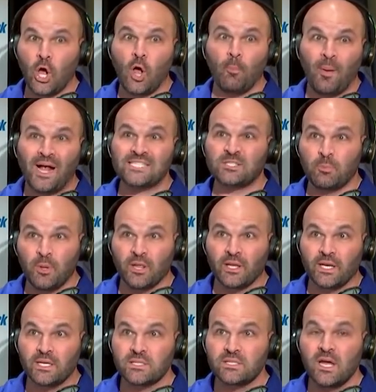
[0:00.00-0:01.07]
all
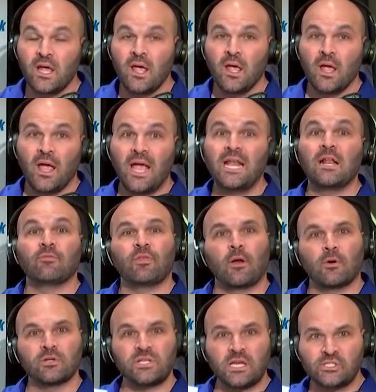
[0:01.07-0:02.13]
possibilities. And if
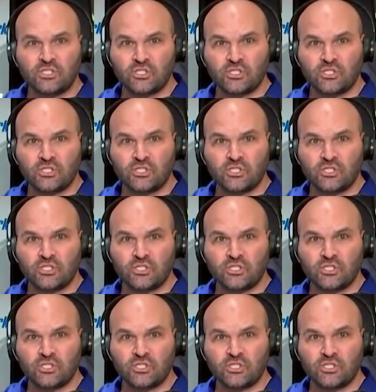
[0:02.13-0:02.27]
there is a